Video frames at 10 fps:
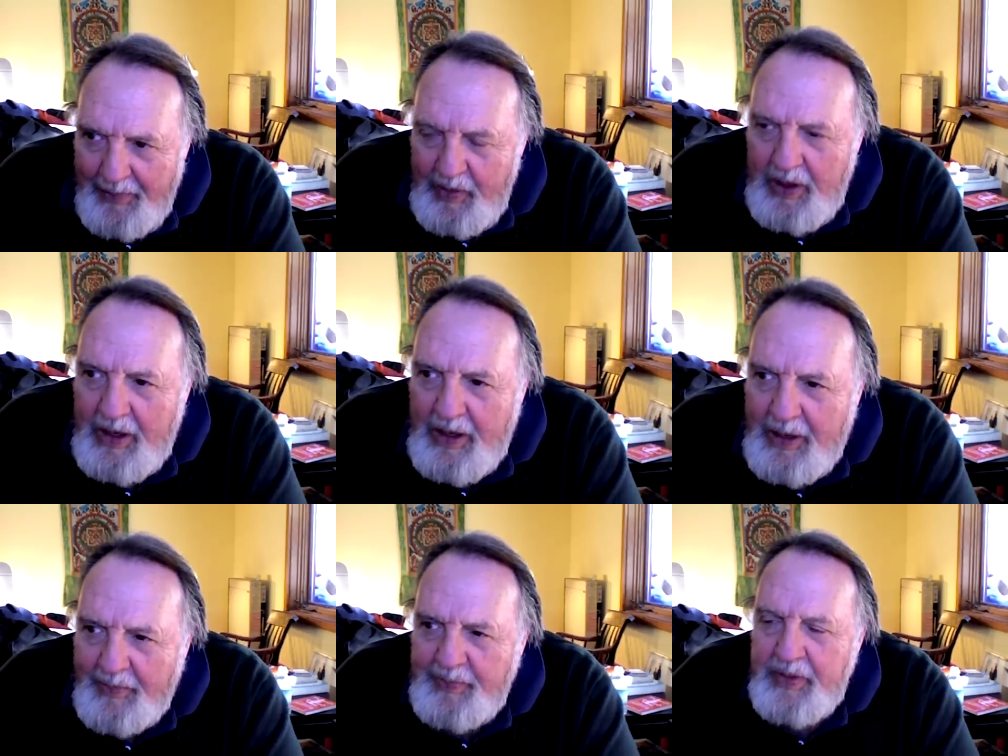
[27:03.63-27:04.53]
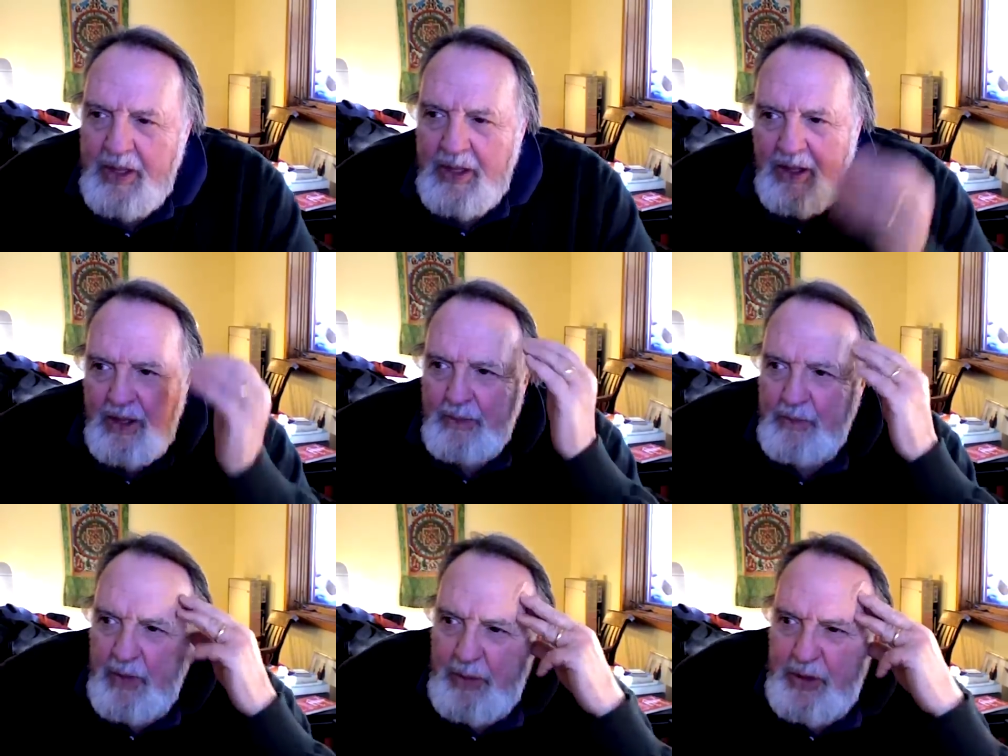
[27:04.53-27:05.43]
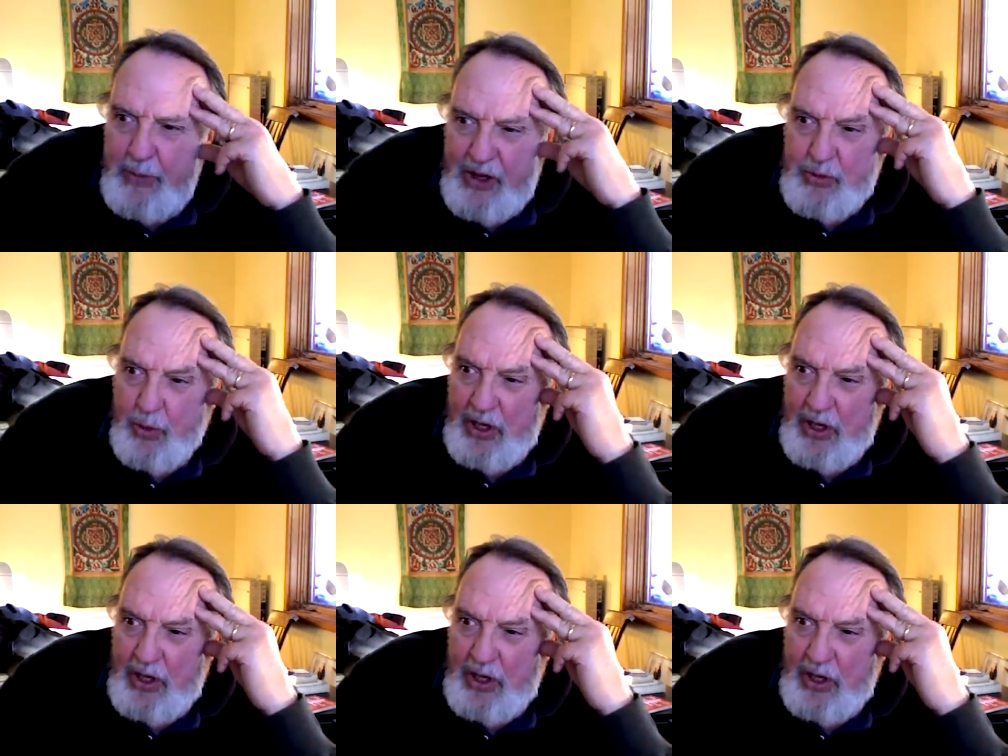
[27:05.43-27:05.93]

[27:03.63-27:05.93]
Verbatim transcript: maybe the best way to